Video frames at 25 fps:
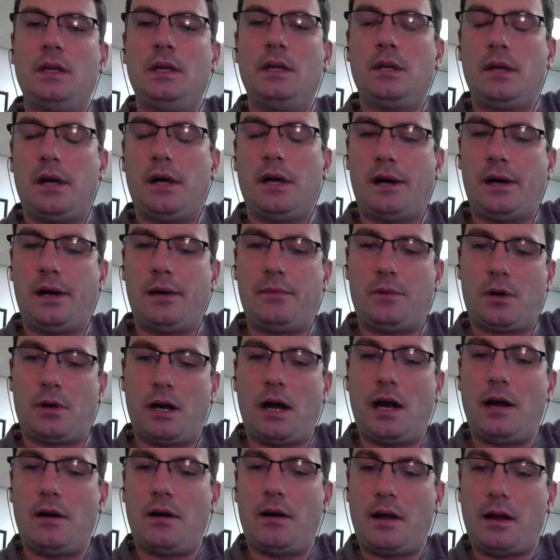or
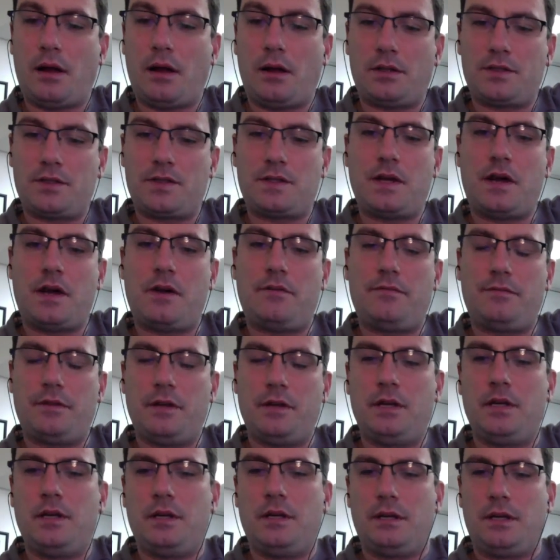higher dollar stuff,
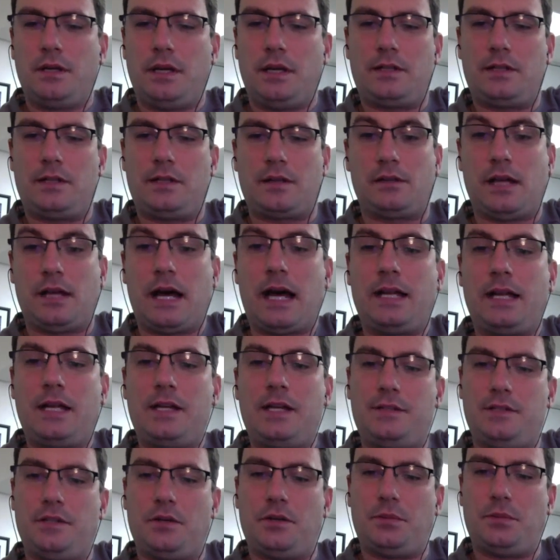it's a lot
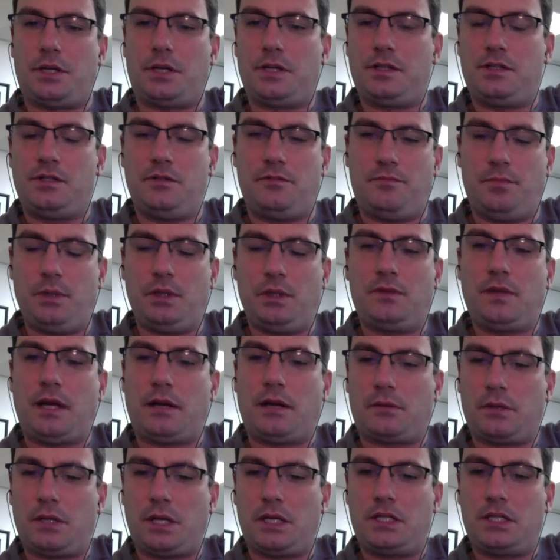easier because you've built
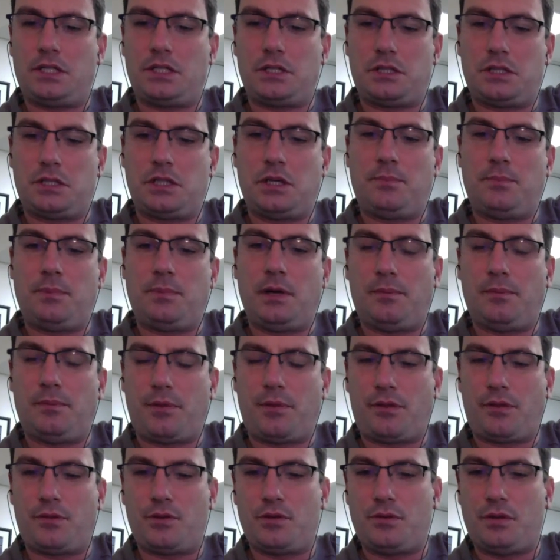that relationship up
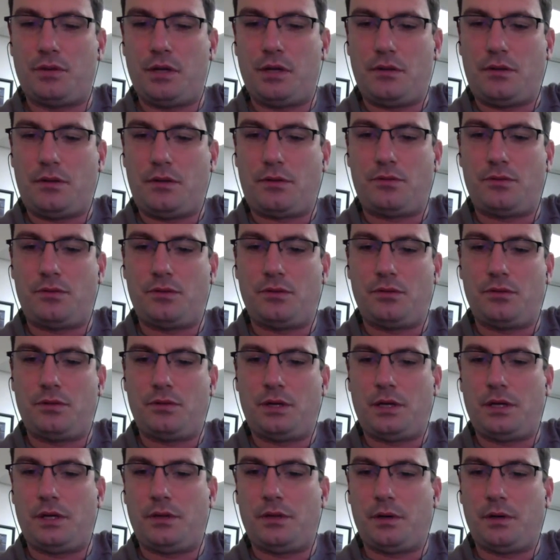through
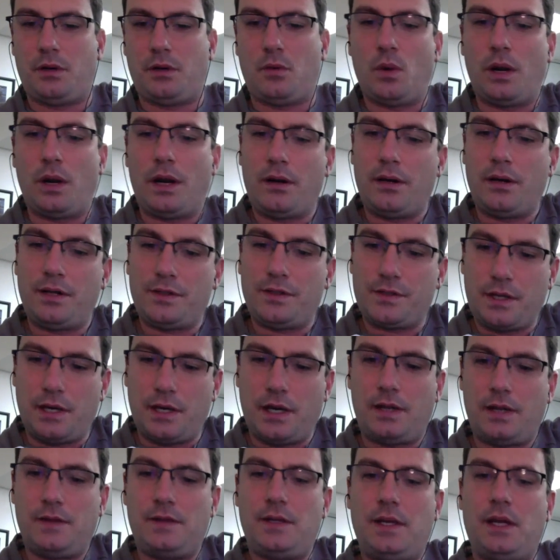awareness
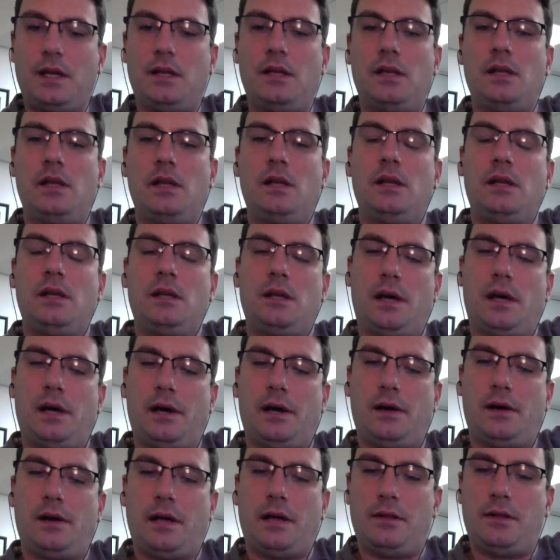content
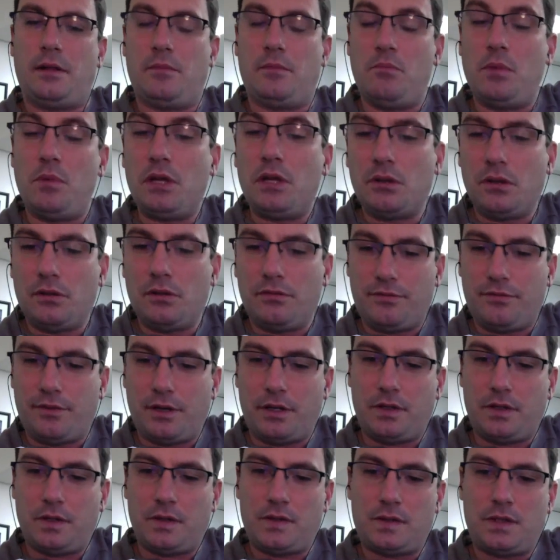and then middle of
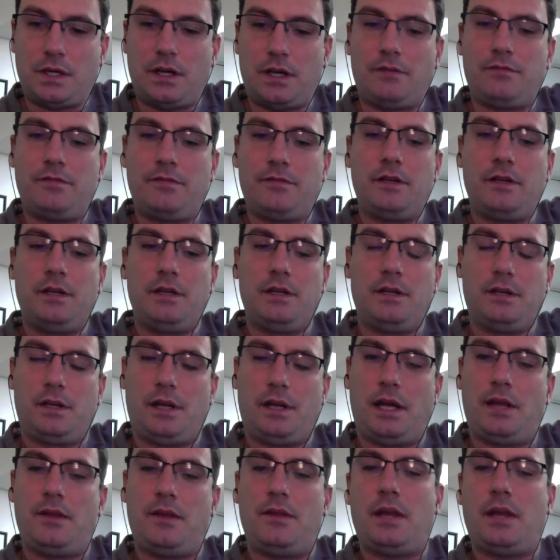funnel stuff. And